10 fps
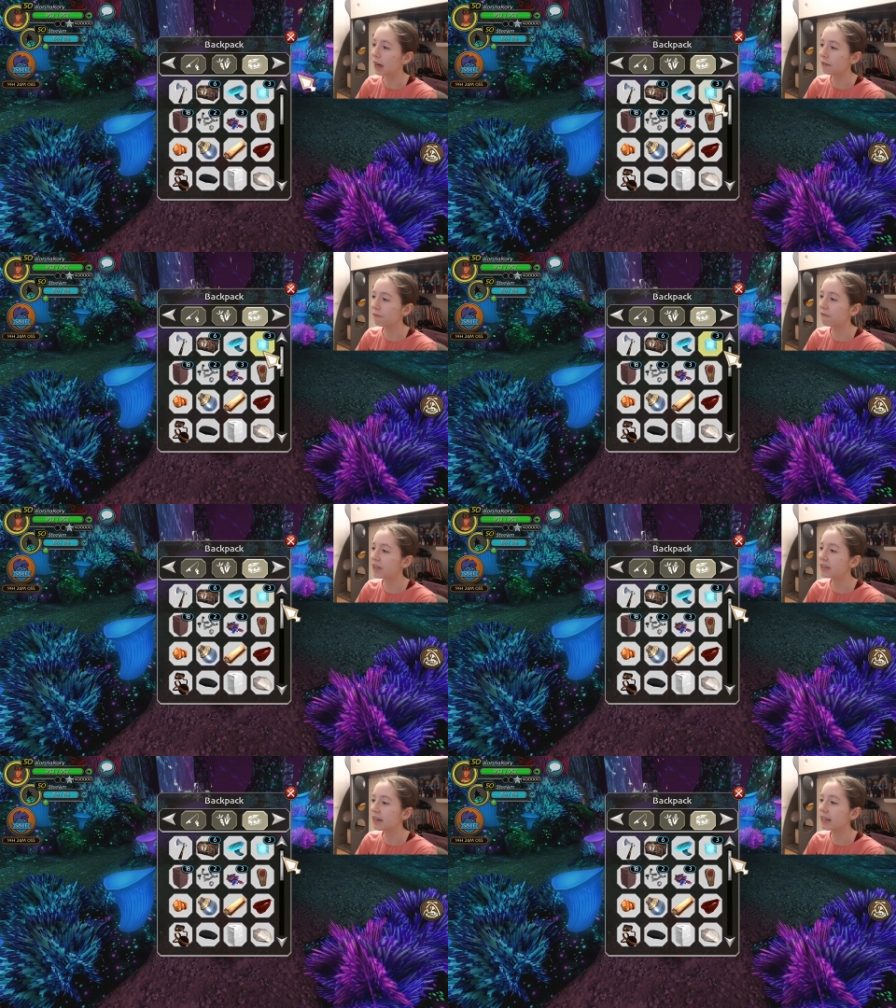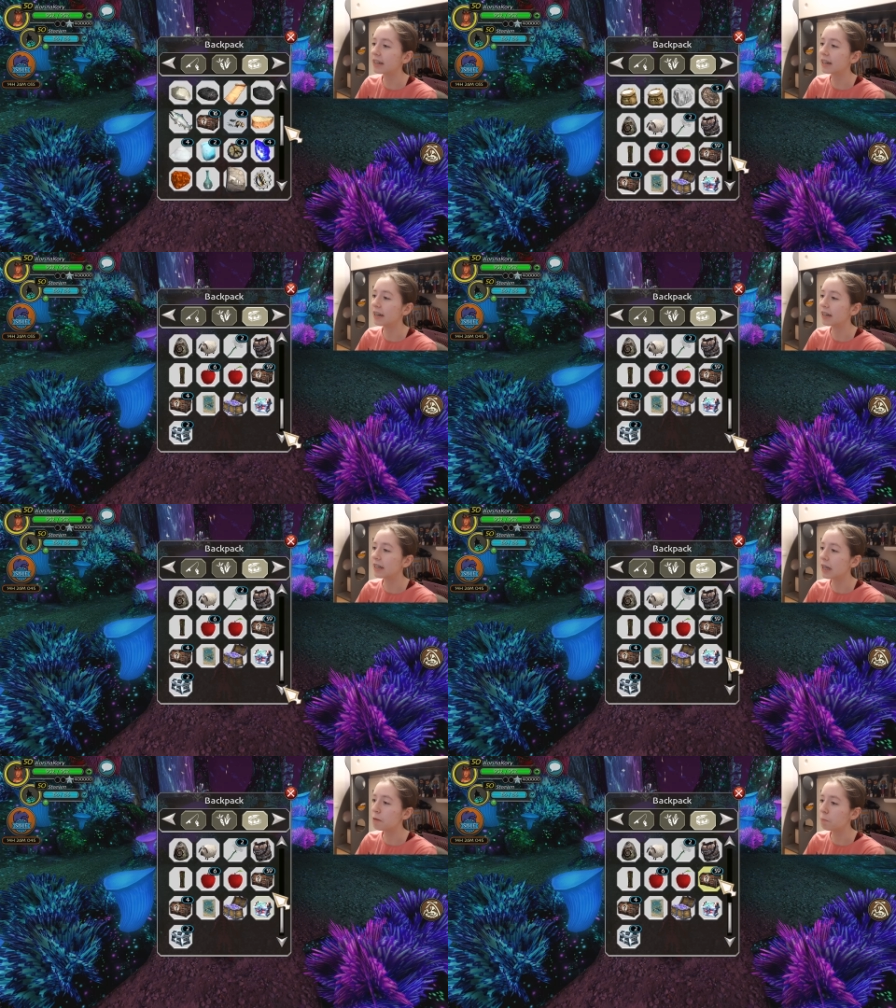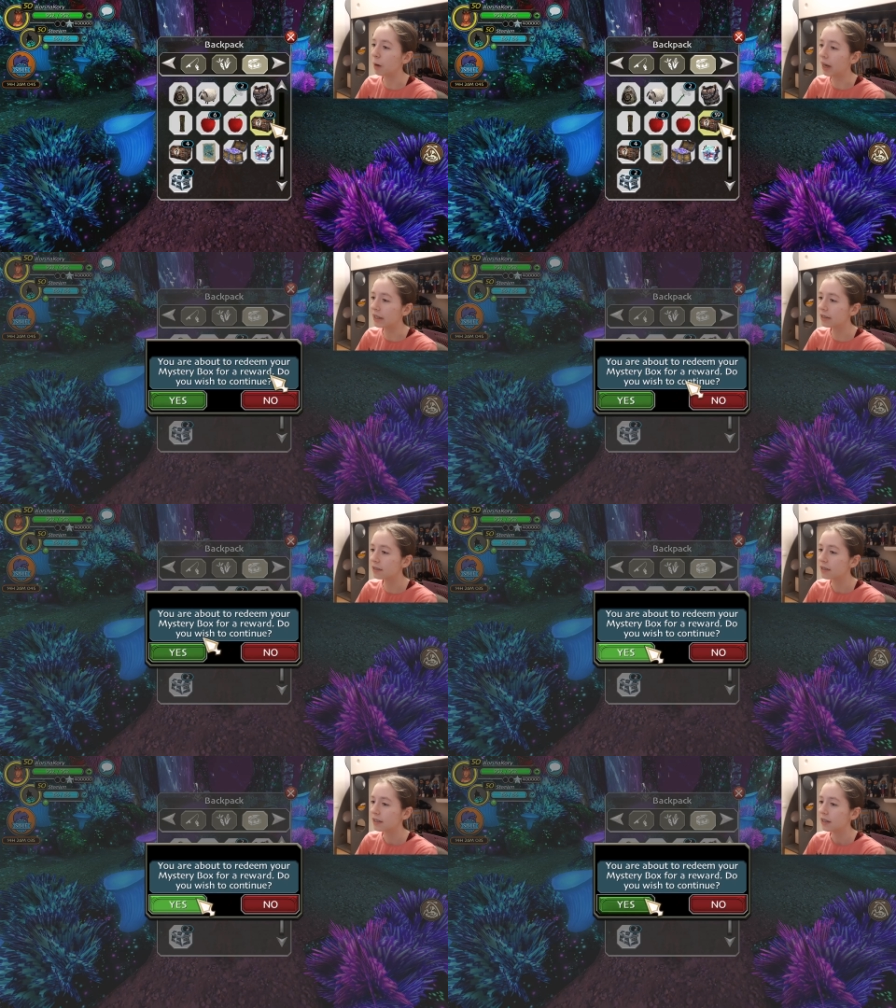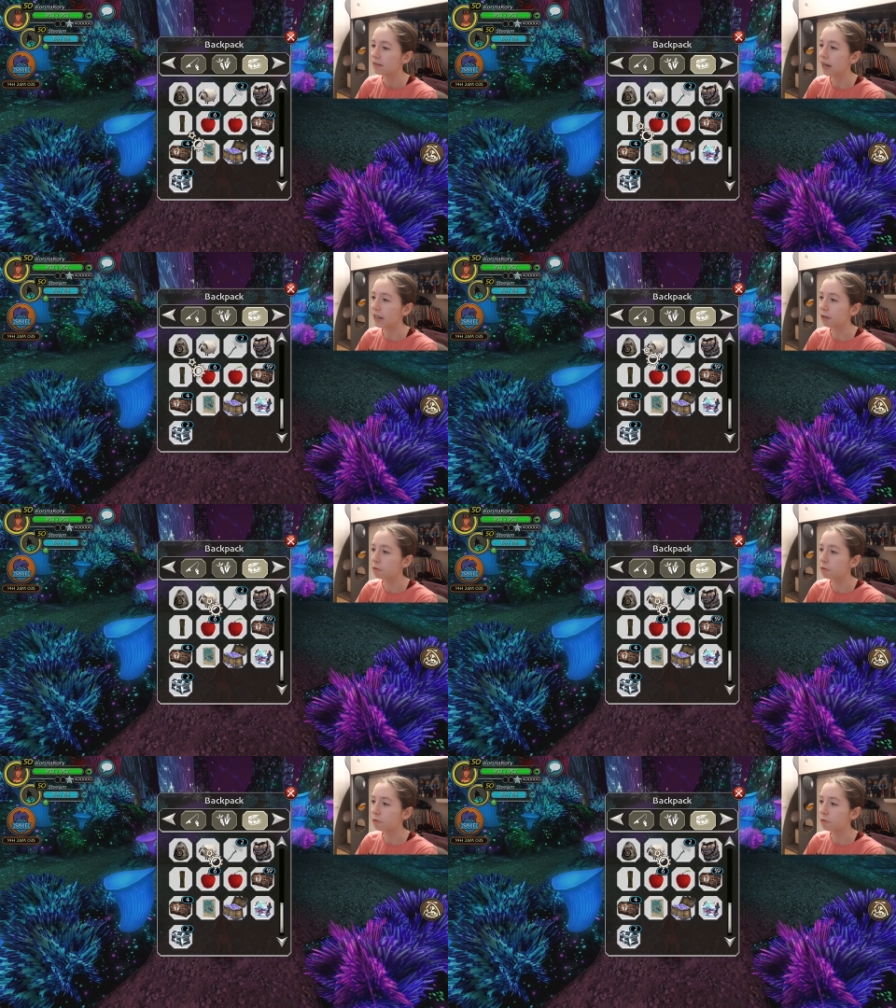I feel like they might like